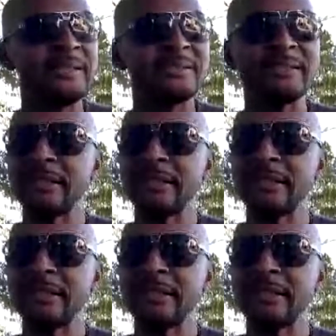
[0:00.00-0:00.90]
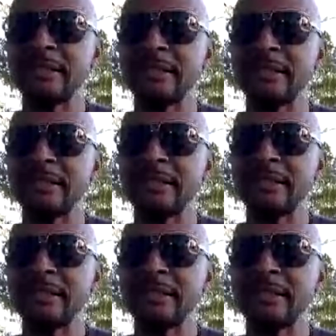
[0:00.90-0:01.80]
nothing that is
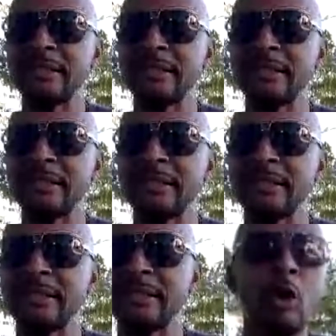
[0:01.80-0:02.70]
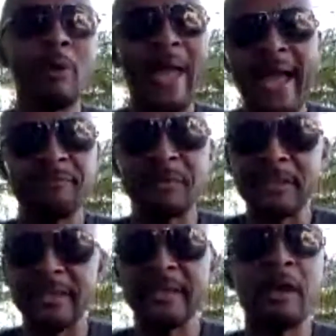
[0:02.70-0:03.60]
when you get to a point where you don't
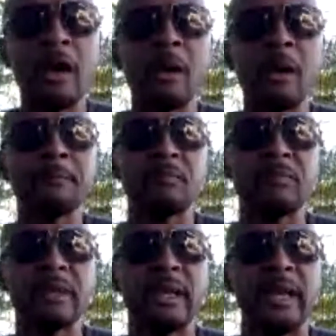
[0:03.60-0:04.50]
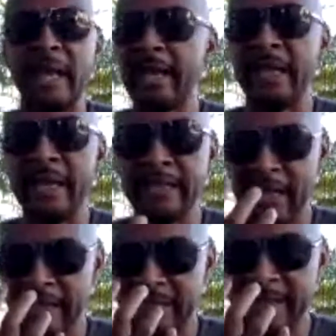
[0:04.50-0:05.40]
have to get up
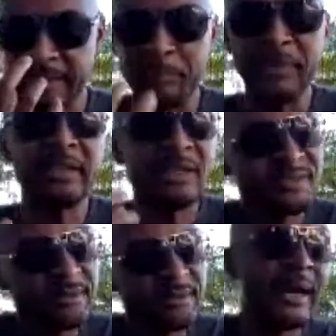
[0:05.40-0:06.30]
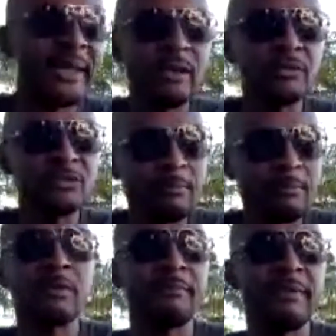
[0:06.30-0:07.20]
and depend on somebody else to
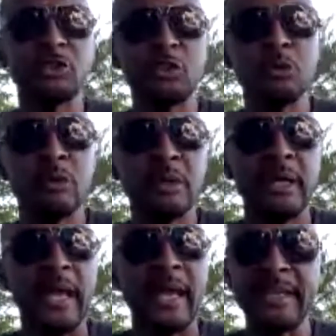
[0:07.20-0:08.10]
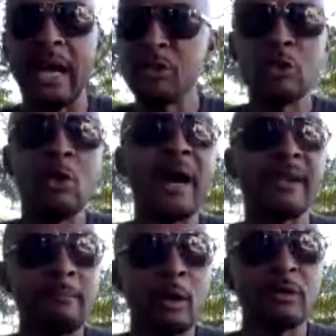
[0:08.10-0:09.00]
motivate you. And now you know how
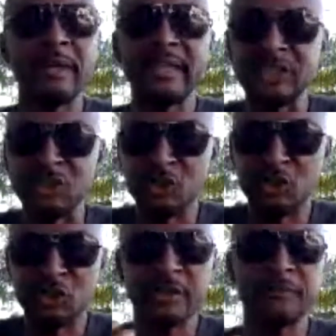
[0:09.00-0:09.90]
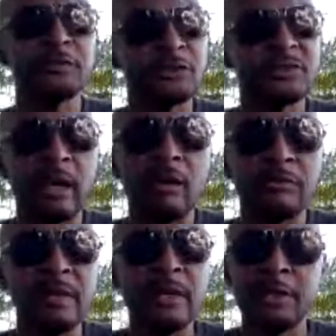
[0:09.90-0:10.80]
to motivate and shift yourself.
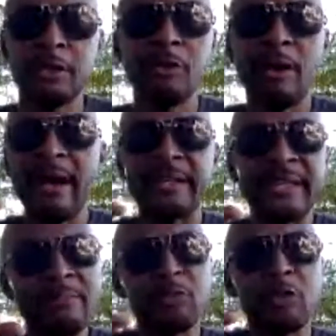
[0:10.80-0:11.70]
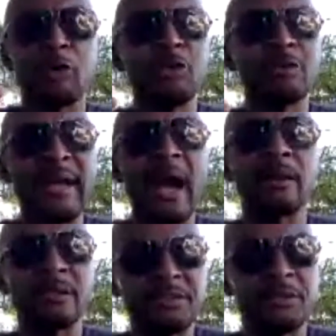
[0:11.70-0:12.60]
You know how to keep turning your
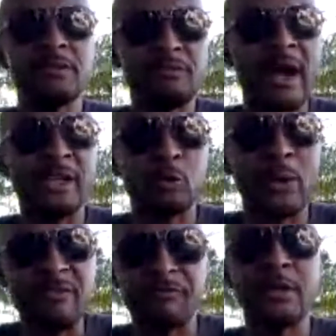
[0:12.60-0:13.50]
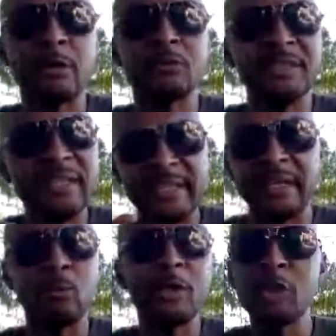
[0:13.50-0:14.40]
dial until you find the right frequency to
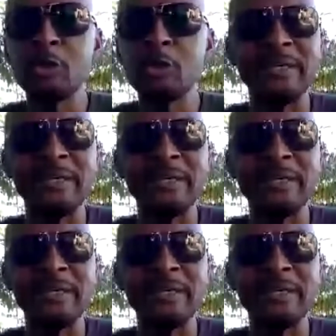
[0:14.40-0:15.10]
get where you need to be.